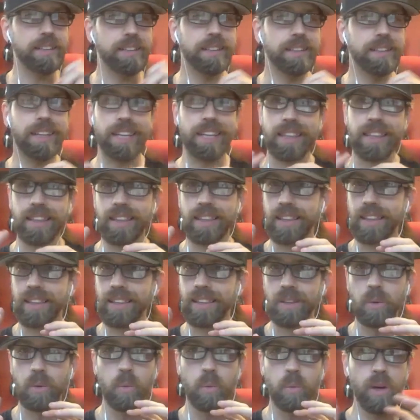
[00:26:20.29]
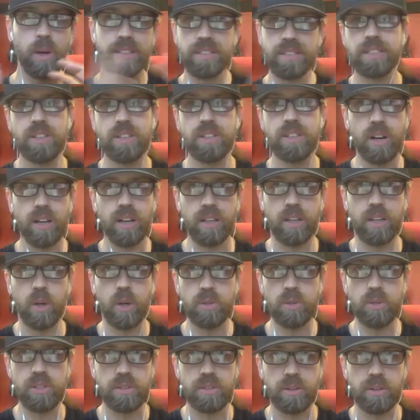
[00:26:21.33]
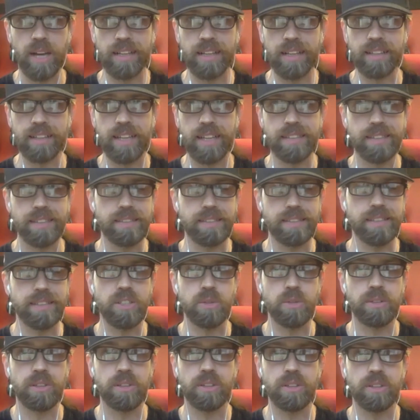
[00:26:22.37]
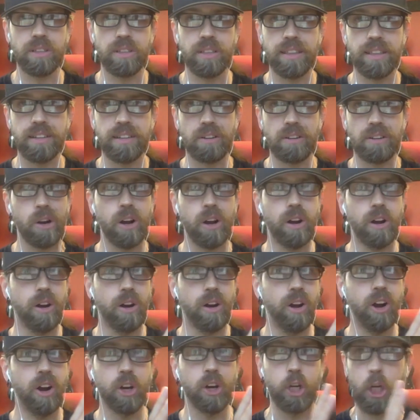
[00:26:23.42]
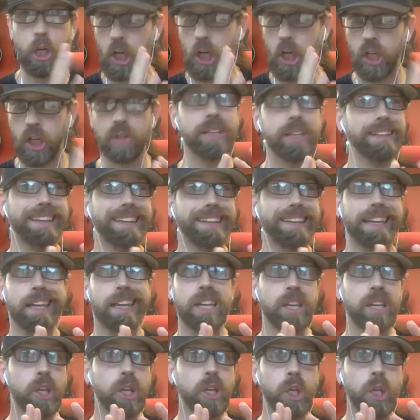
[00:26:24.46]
Like once a dog goes through adolescence into adulthood, there are currently